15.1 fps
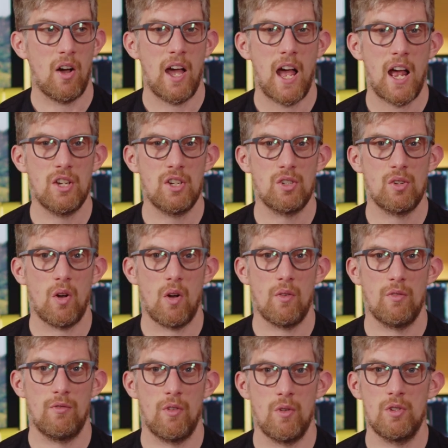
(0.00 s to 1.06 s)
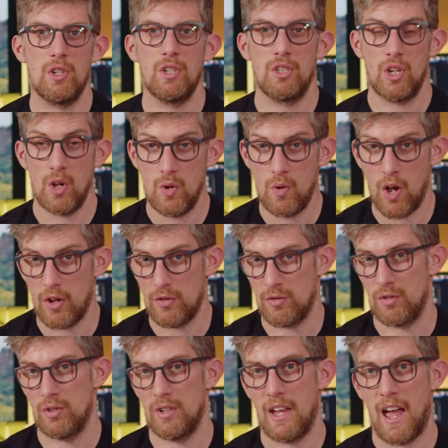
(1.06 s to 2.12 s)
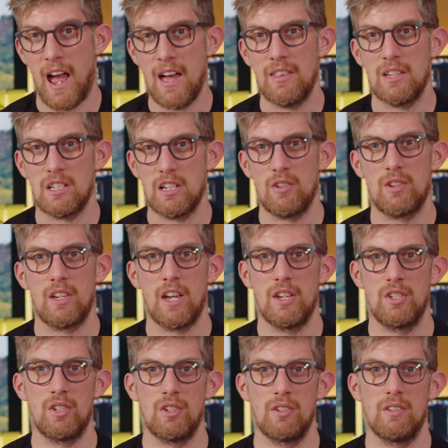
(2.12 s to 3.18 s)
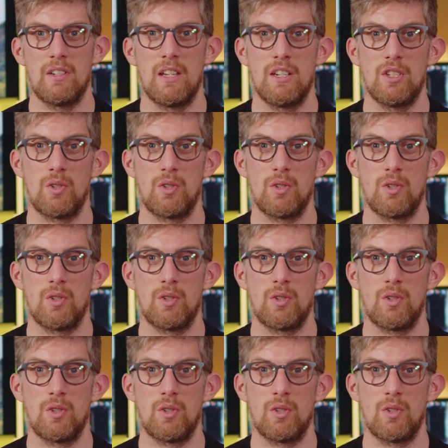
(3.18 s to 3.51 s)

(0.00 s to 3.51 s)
I had shot Fuji 200 at this location in